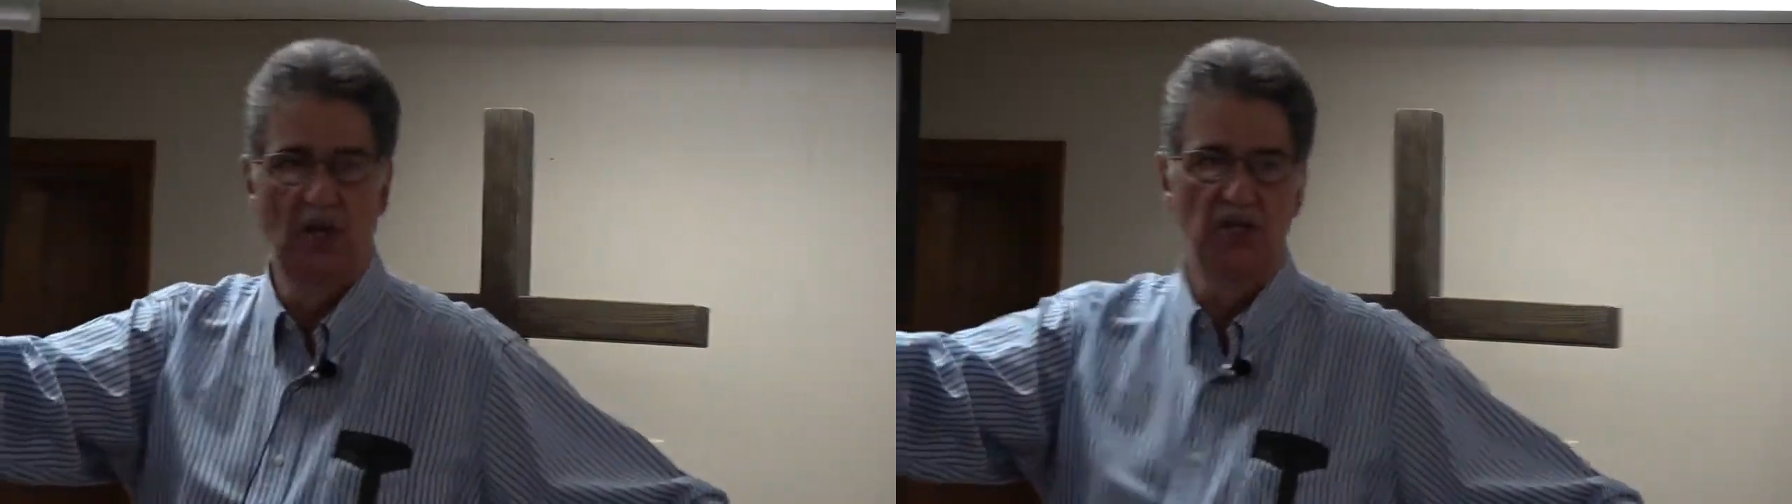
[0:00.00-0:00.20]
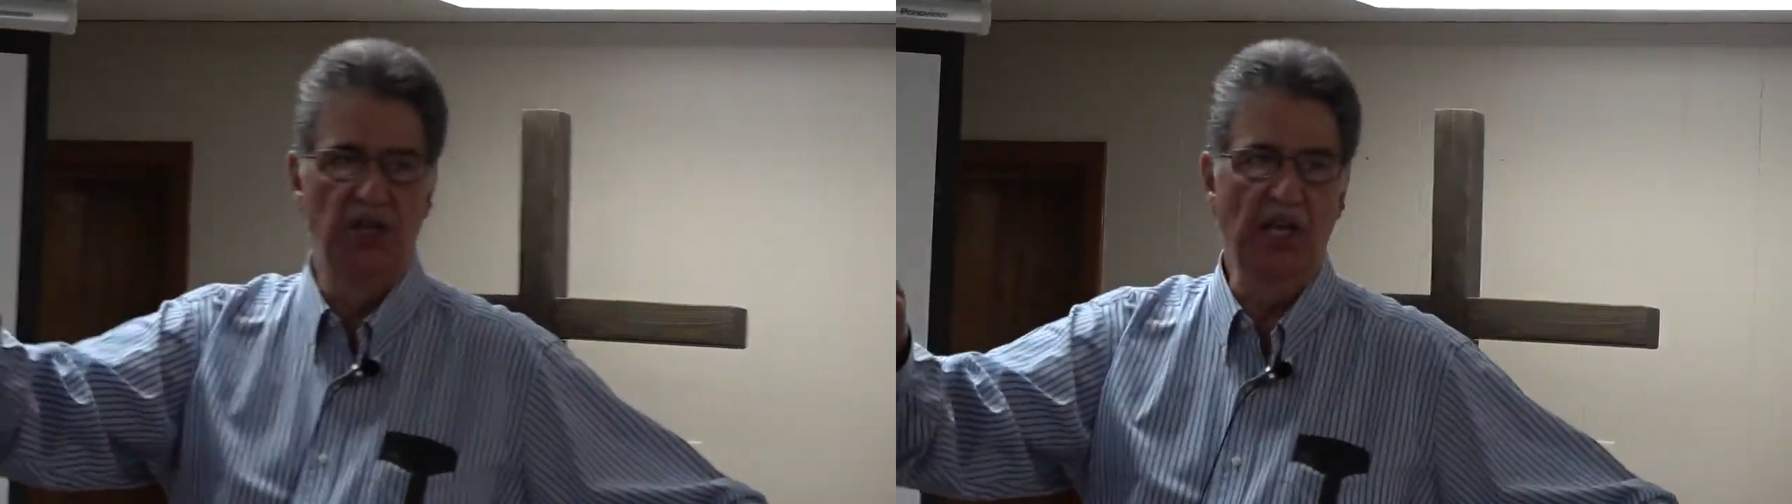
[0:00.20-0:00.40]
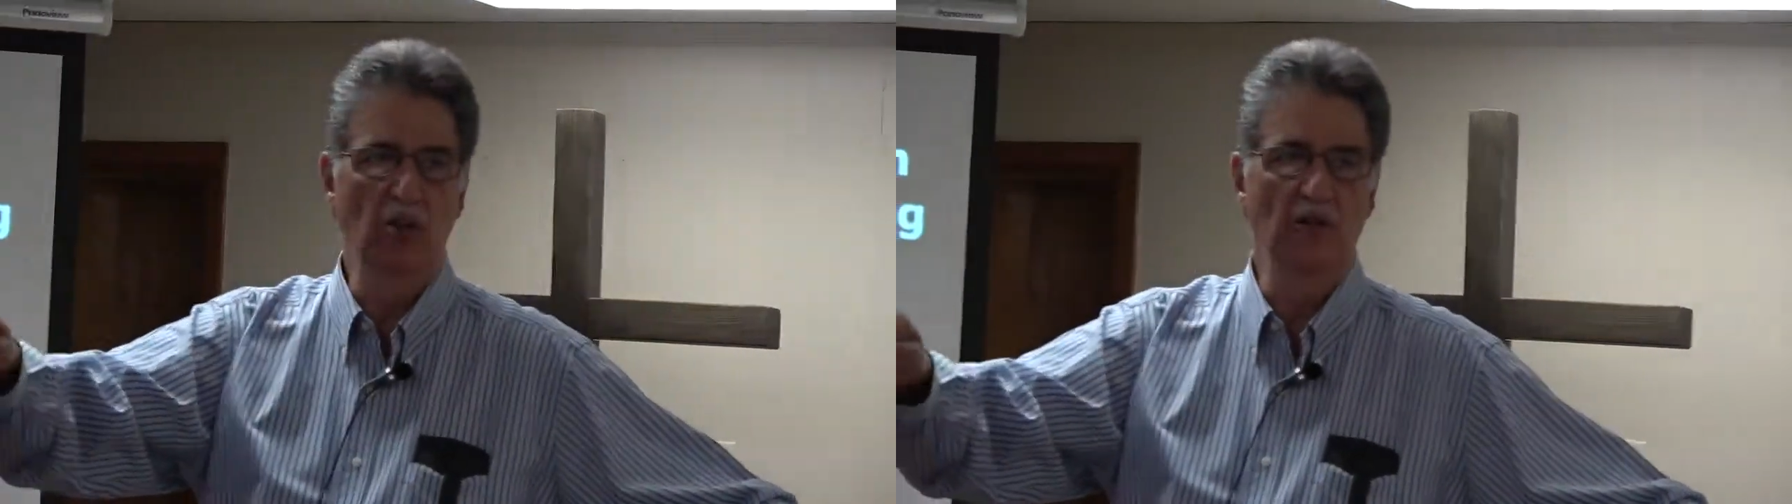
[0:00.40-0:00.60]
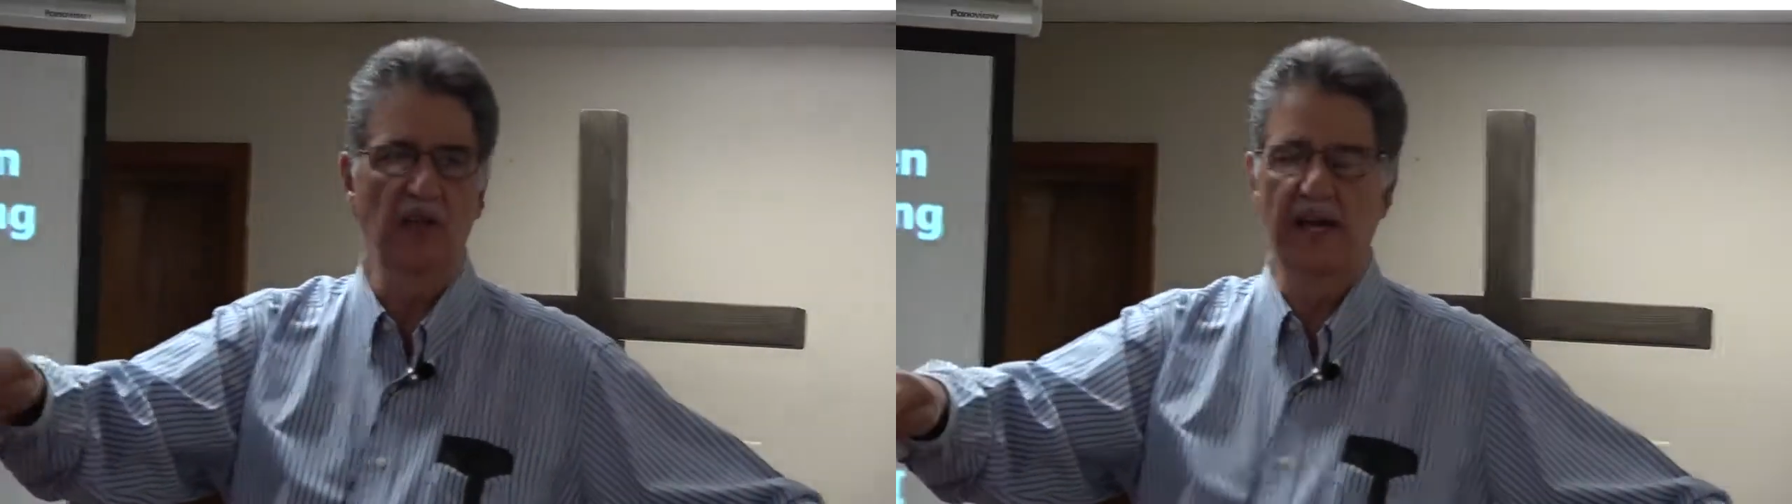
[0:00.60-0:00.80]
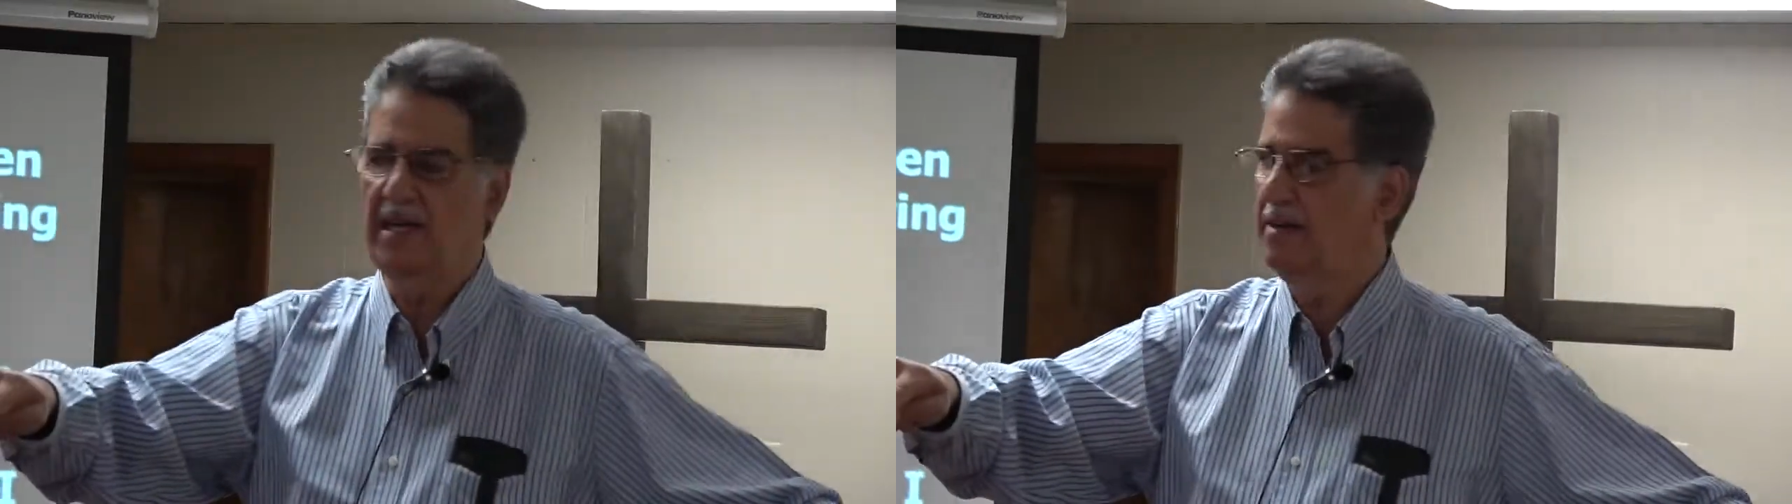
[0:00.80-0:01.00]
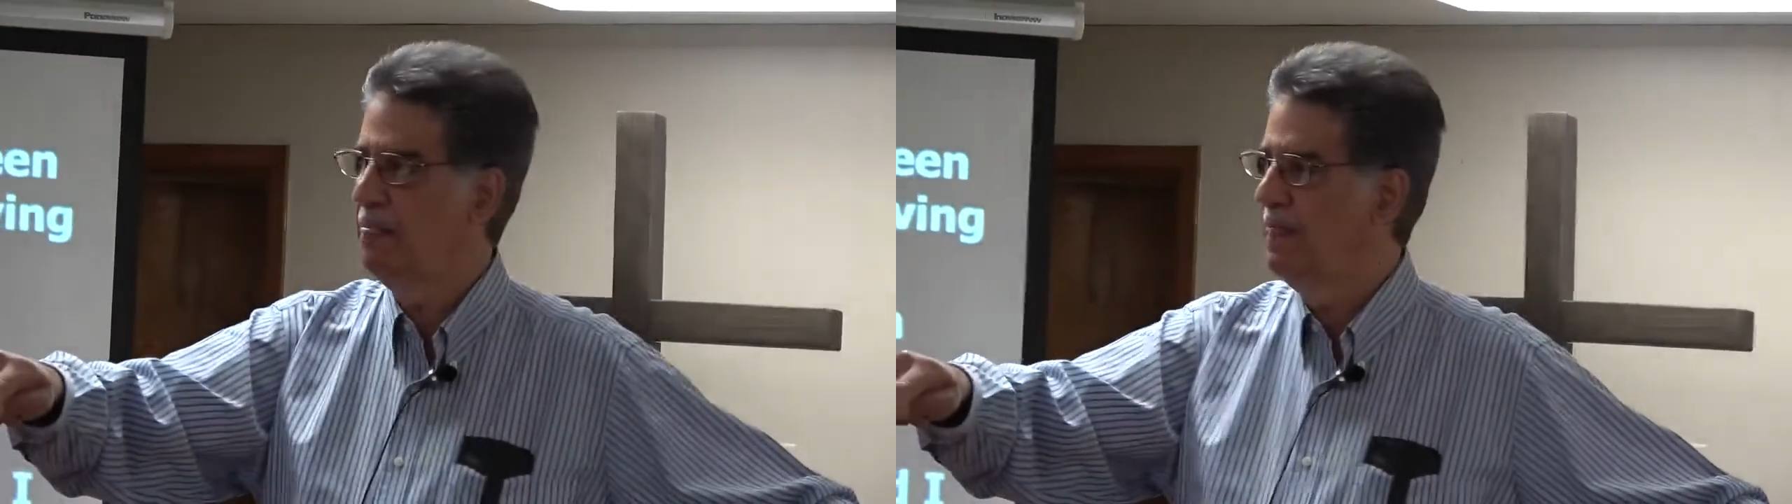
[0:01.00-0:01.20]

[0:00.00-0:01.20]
She looked like